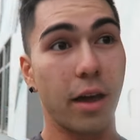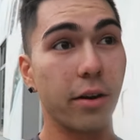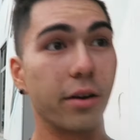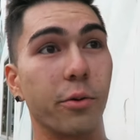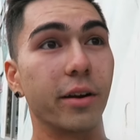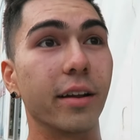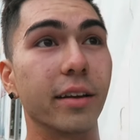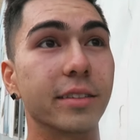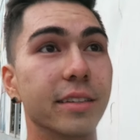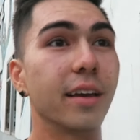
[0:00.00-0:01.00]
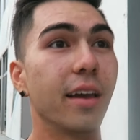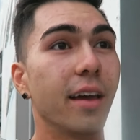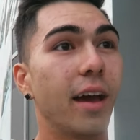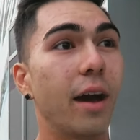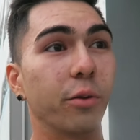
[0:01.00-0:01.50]
I don't know what it is.
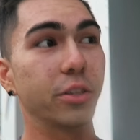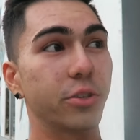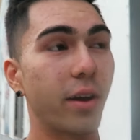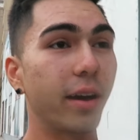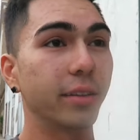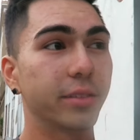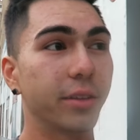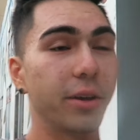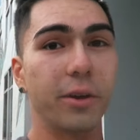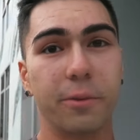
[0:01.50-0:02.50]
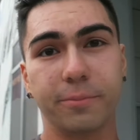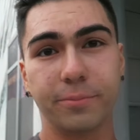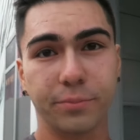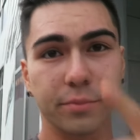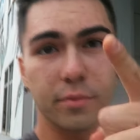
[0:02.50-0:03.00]
I want to try it, so
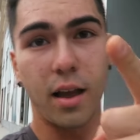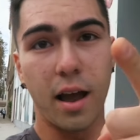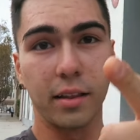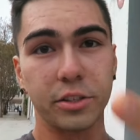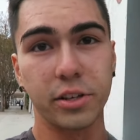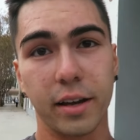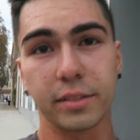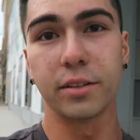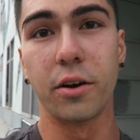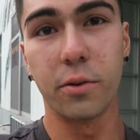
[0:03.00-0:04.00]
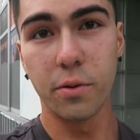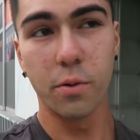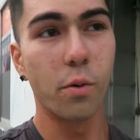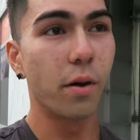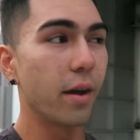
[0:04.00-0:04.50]
I'll let you guys know
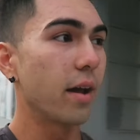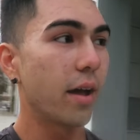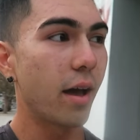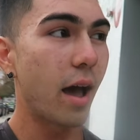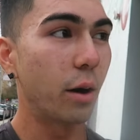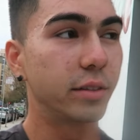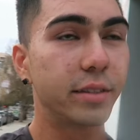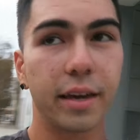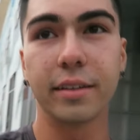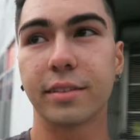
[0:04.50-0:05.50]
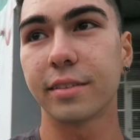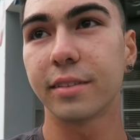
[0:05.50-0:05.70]
how it tastes.